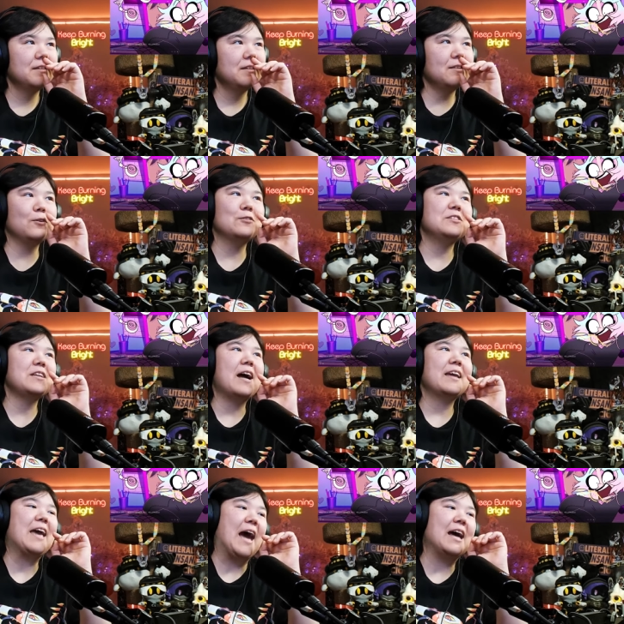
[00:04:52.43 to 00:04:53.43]
And of course, she's
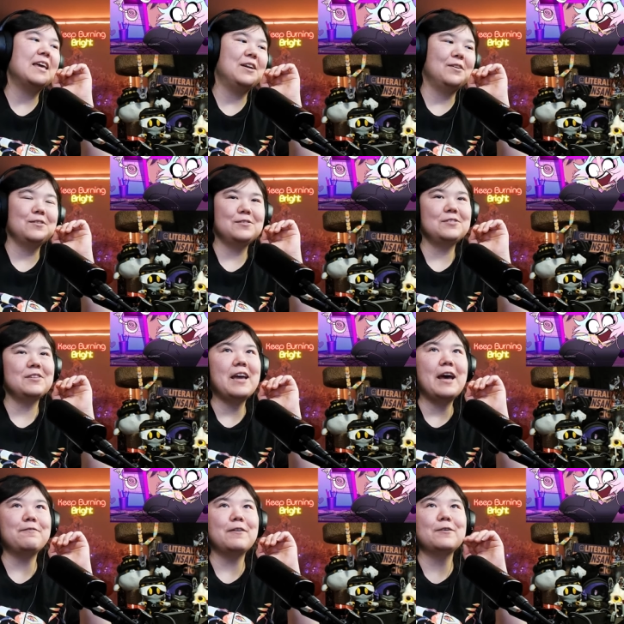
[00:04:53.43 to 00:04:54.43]
got cat ears,
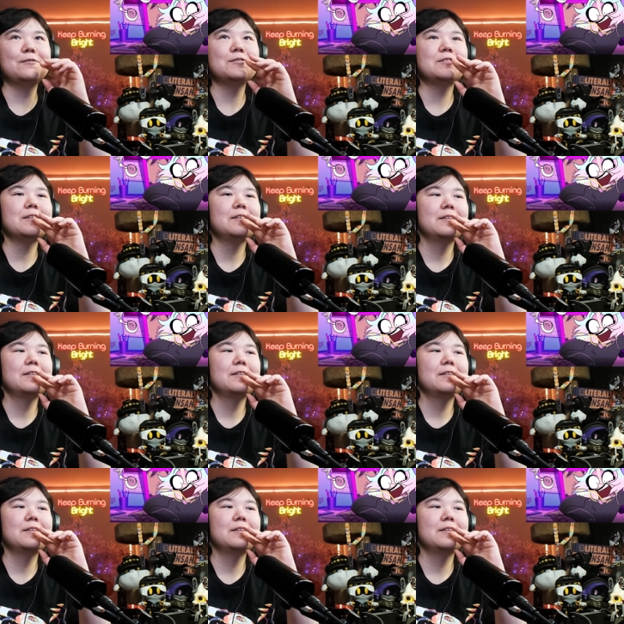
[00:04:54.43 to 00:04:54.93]
headphones.